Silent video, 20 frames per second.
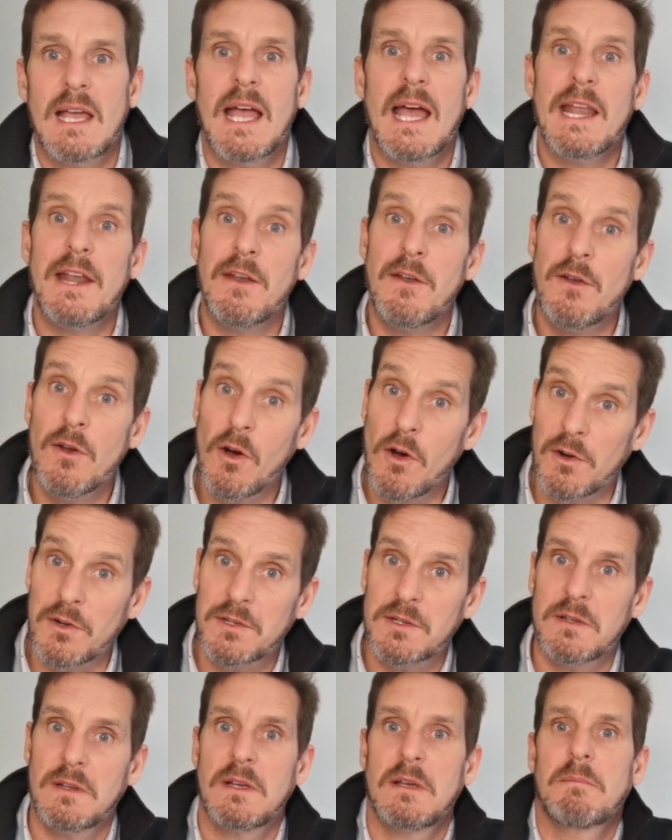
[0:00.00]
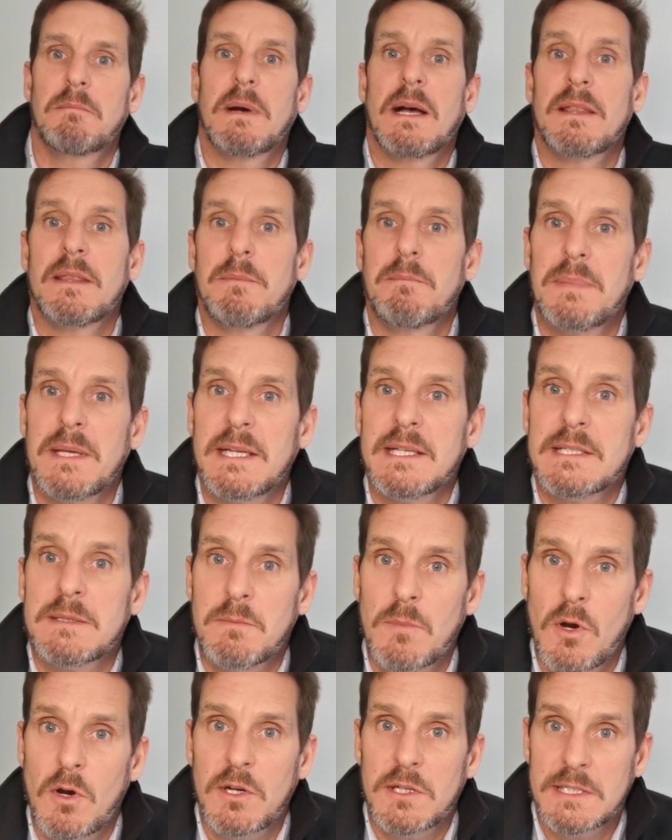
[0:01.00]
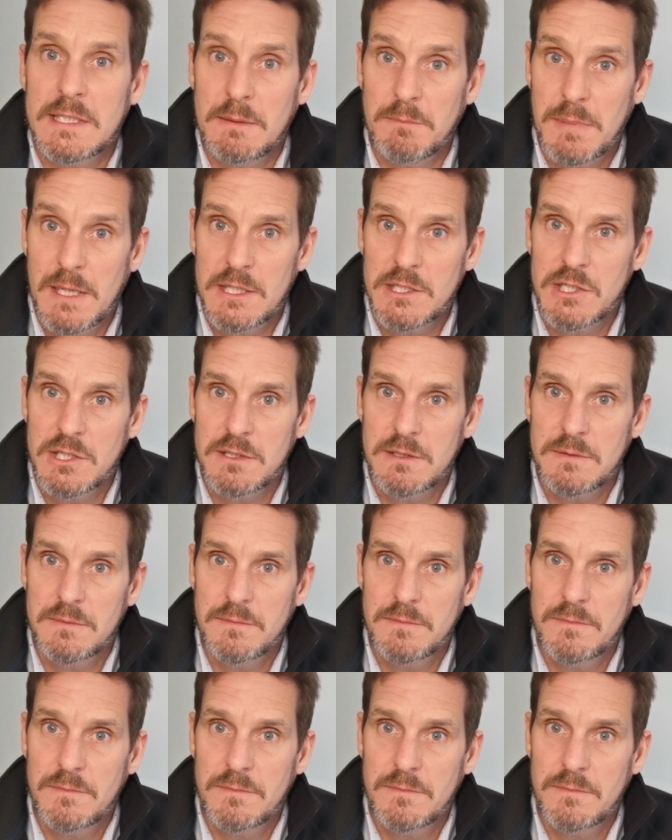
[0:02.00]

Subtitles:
and not by the biggest marketing budget.